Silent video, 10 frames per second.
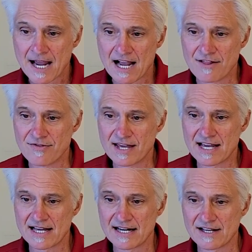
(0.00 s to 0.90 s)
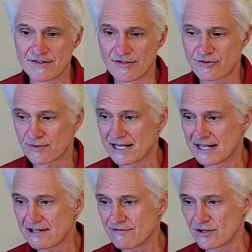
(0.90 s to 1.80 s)
And then in the
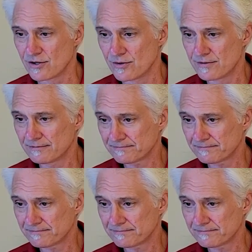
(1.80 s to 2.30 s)
3D view,